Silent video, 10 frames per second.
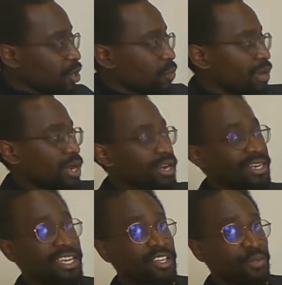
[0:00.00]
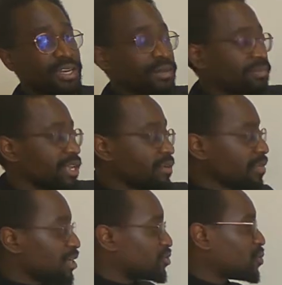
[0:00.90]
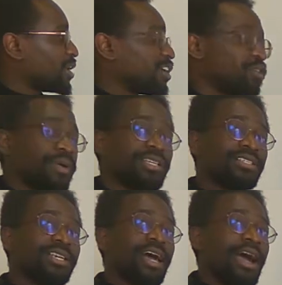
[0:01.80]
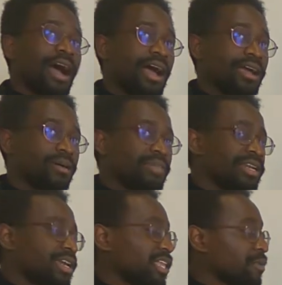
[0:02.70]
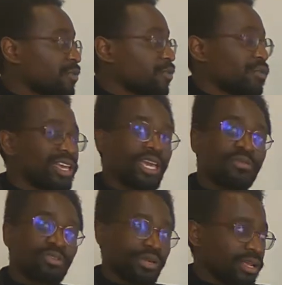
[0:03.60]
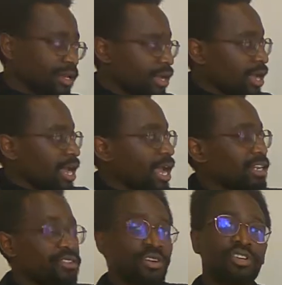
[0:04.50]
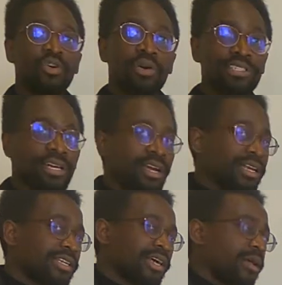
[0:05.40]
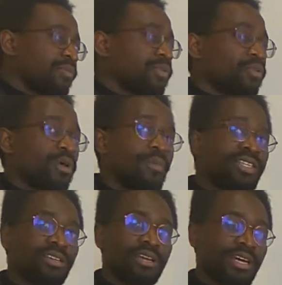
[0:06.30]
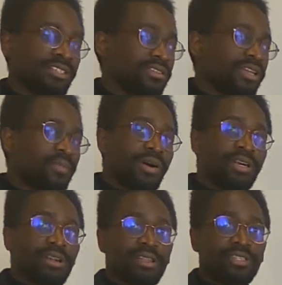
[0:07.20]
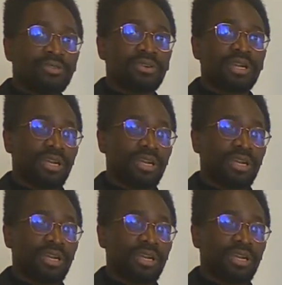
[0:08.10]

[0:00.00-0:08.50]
We are currently incubated in Plain Merge. We were incubated in iHub in Kenya before we came to Lille. And 3D Duo is the current people who are mentoring us and really partnering us with